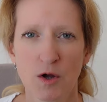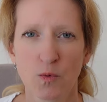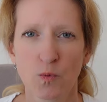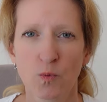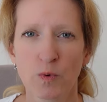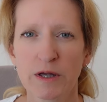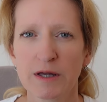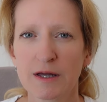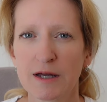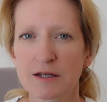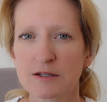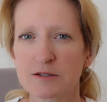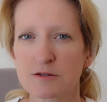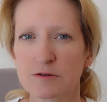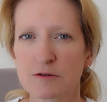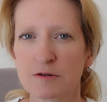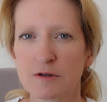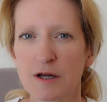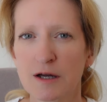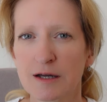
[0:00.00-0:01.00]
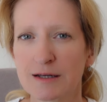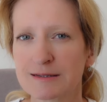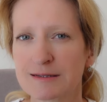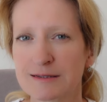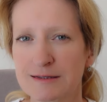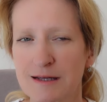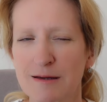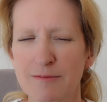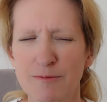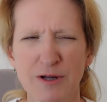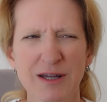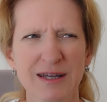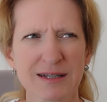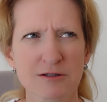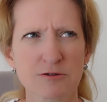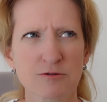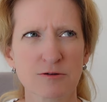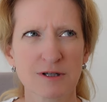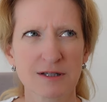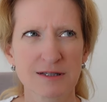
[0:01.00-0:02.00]
We get to a, we get
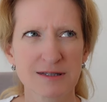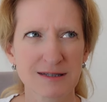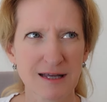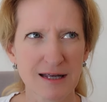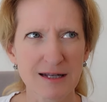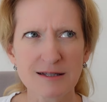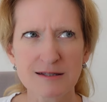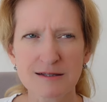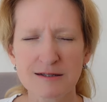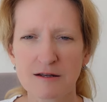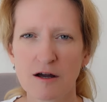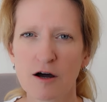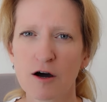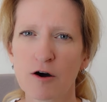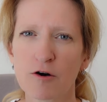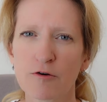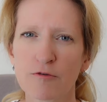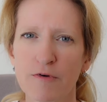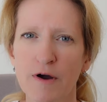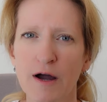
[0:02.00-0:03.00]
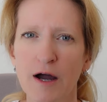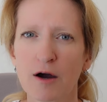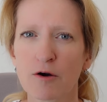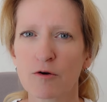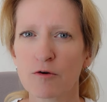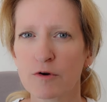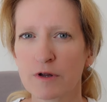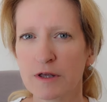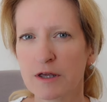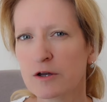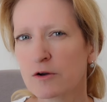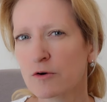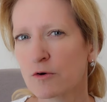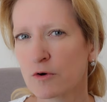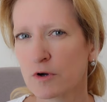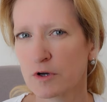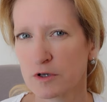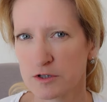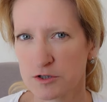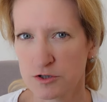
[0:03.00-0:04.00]
to a sense of our ego
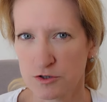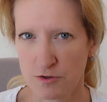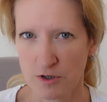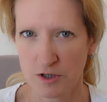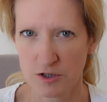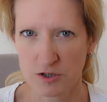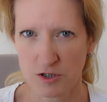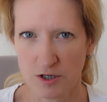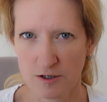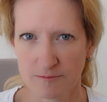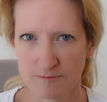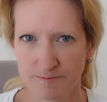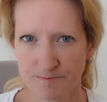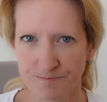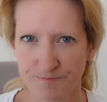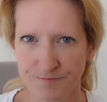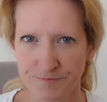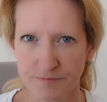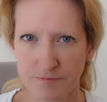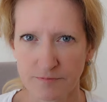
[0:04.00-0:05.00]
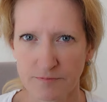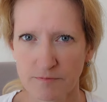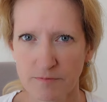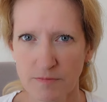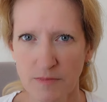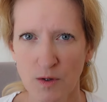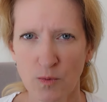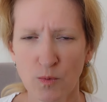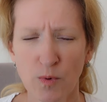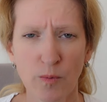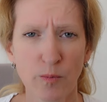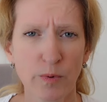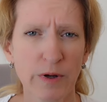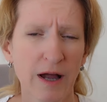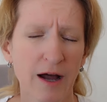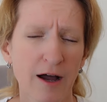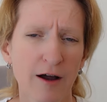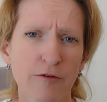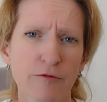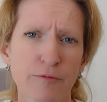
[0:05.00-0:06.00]
construction, what we
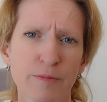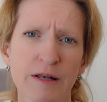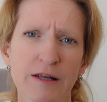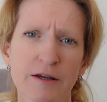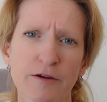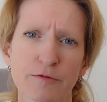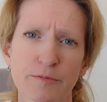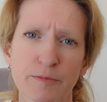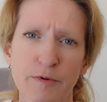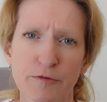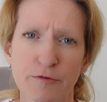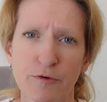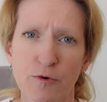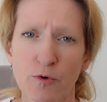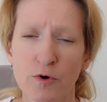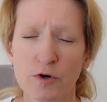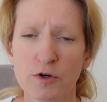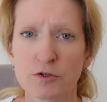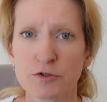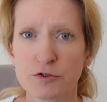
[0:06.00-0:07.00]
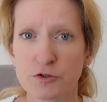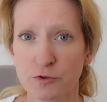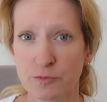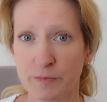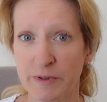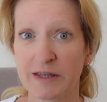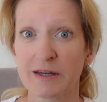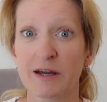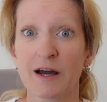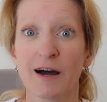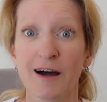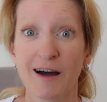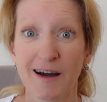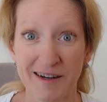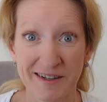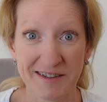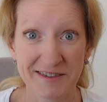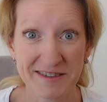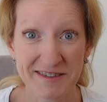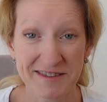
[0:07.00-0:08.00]
have believed before to be
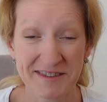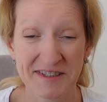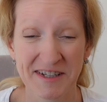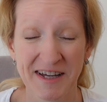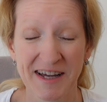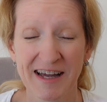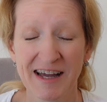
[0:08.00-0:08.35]
us,